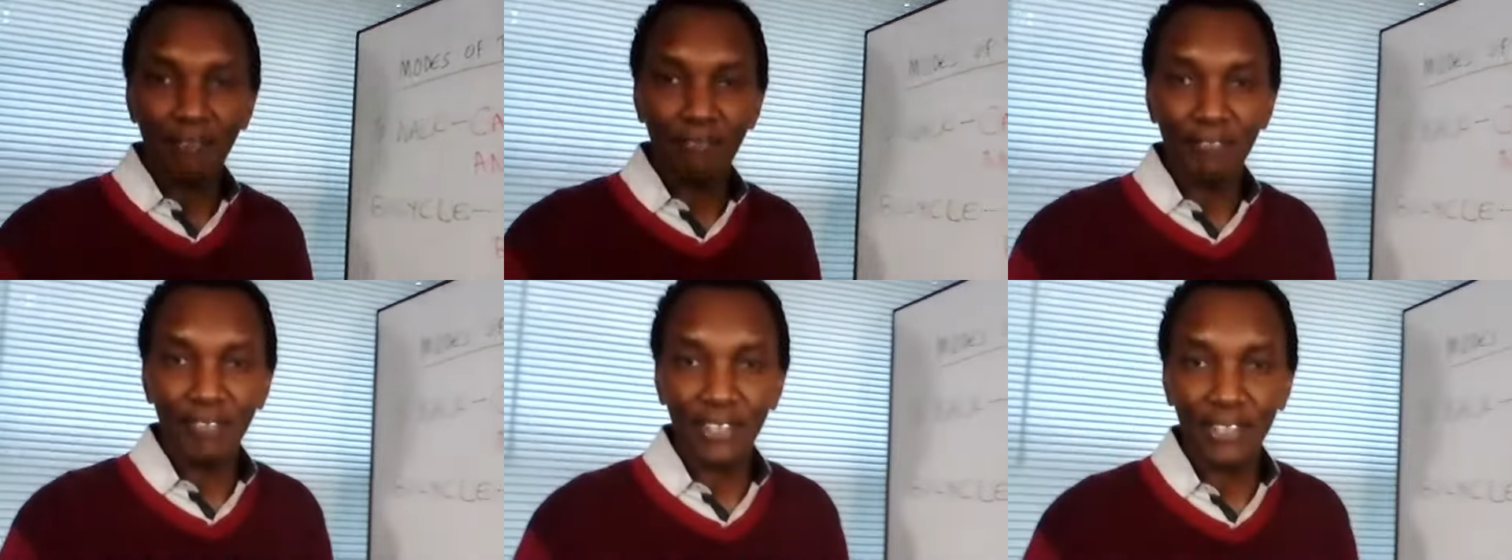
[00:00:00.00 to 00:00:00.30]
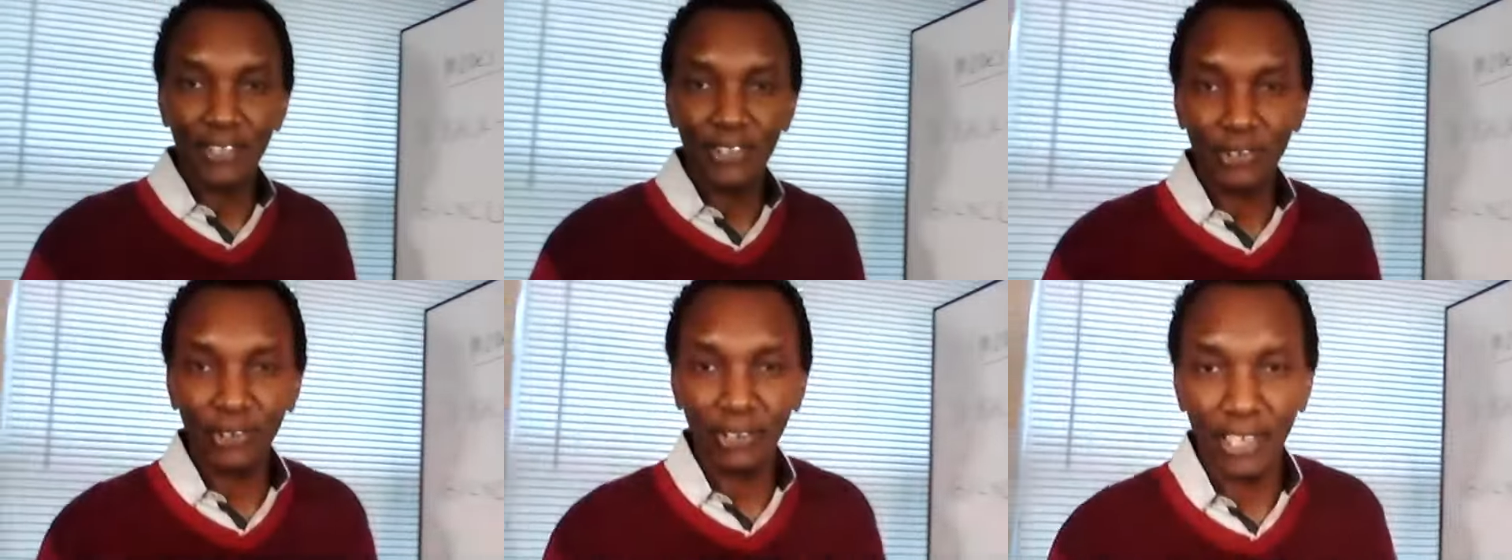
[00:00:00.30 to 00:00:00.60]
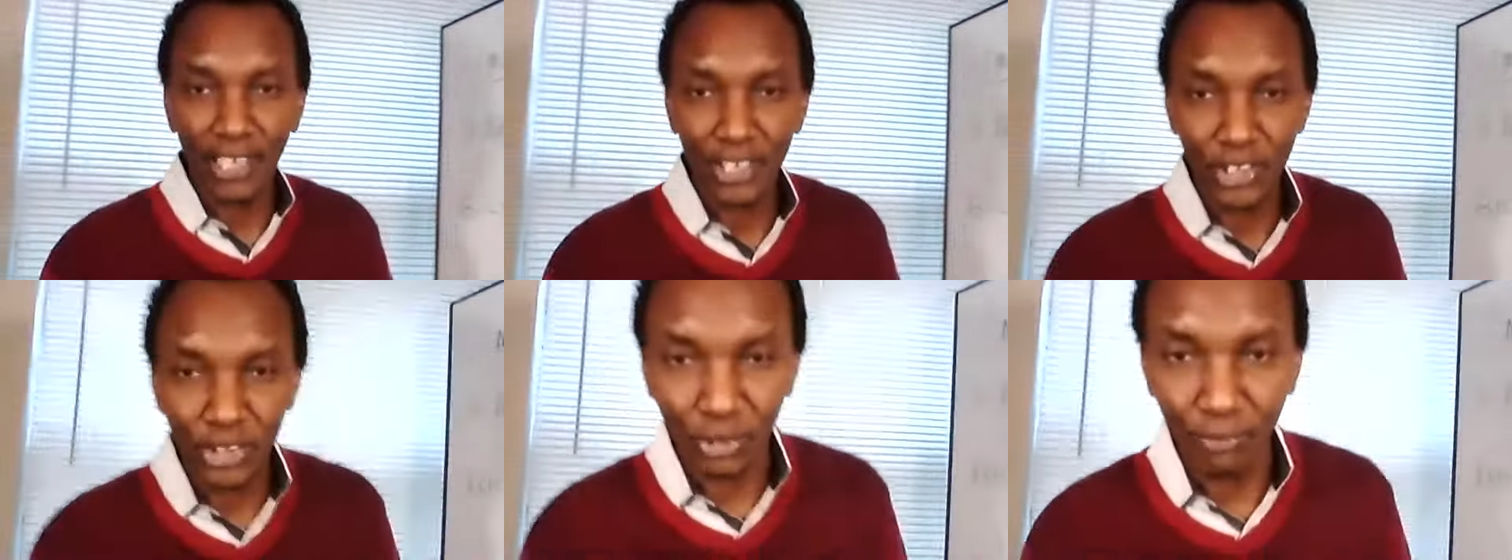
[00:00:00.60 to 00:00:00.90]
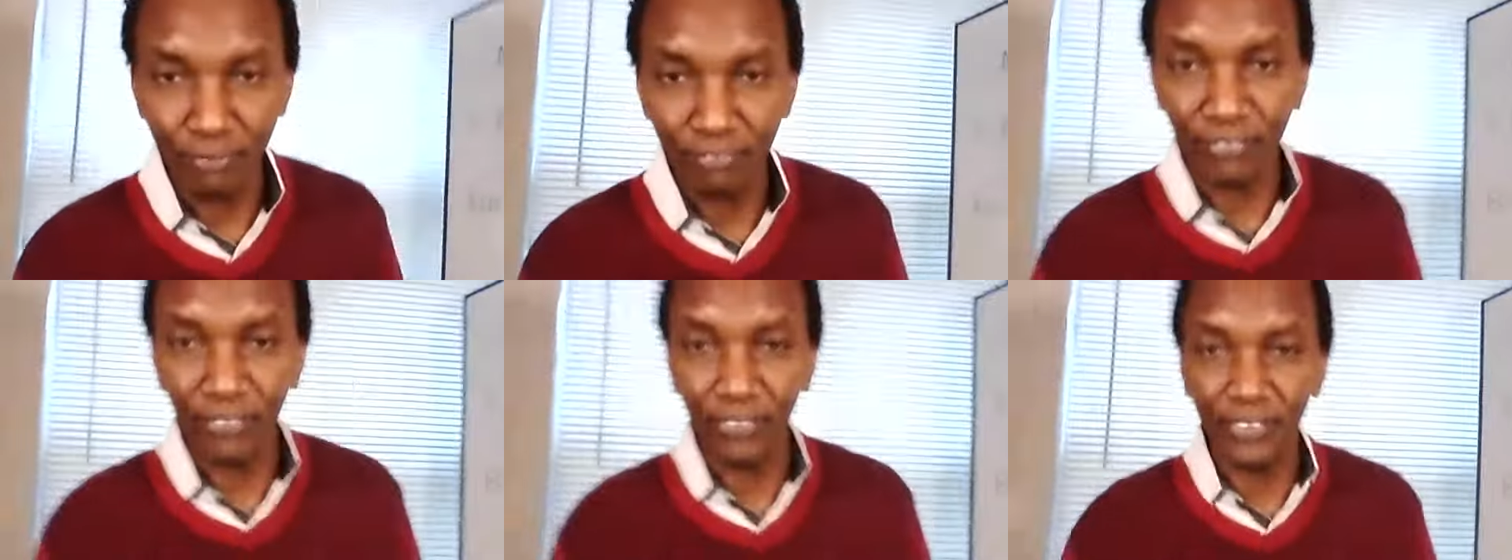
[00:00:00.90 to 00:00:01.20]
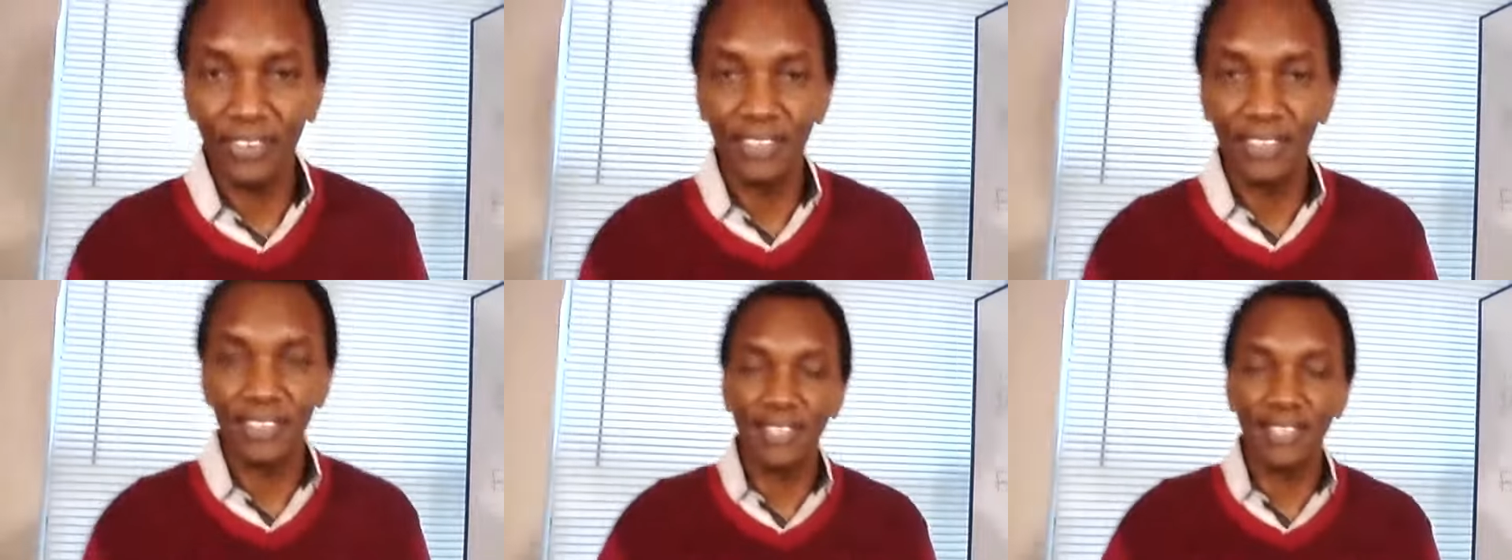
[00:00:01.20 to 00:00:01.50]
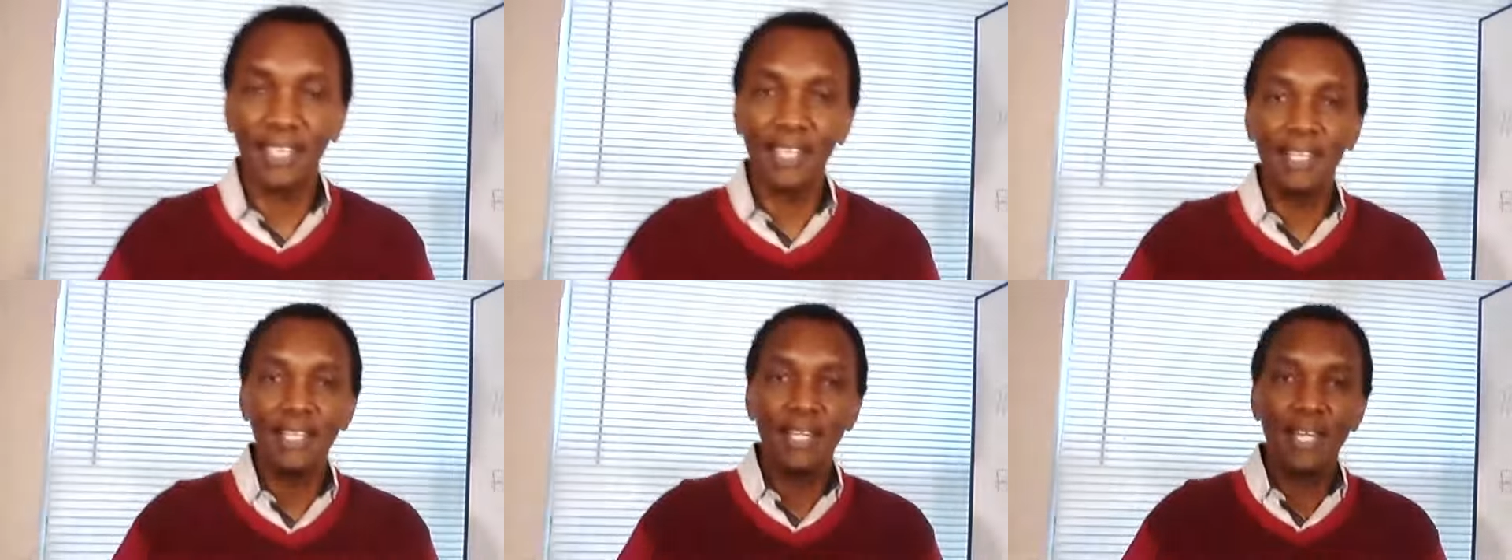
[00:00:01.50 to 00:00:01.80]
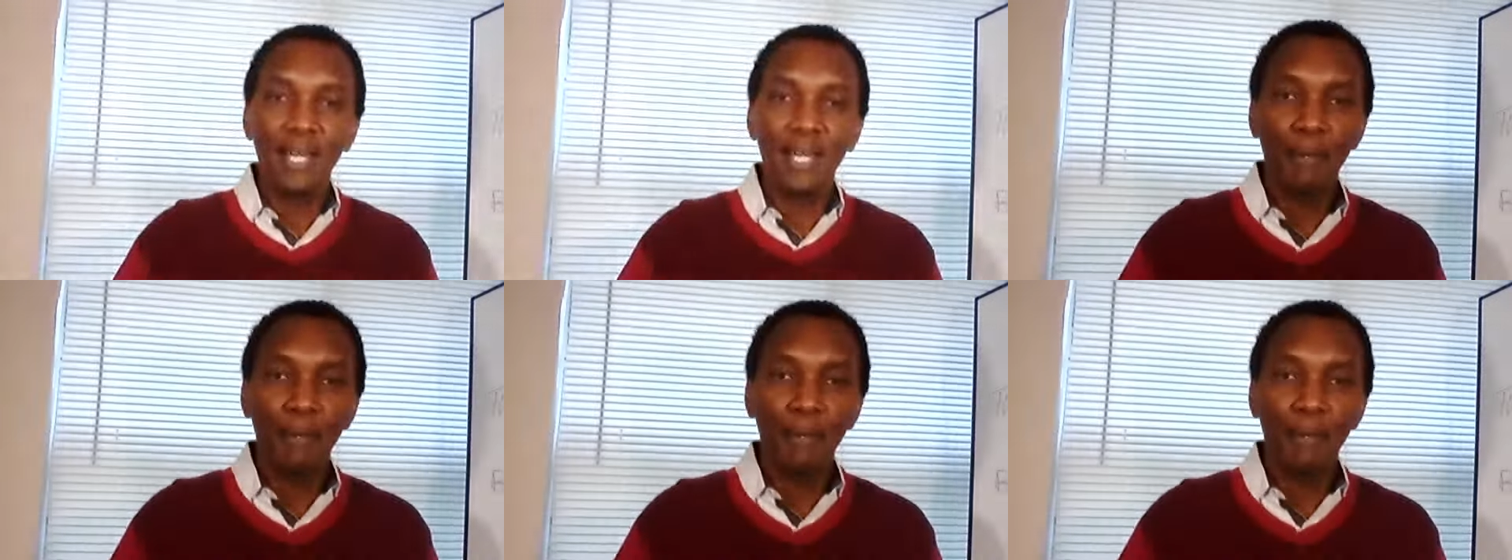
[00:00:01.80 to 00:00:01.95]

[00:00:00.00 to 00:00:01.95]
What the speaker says: video lesson for the day,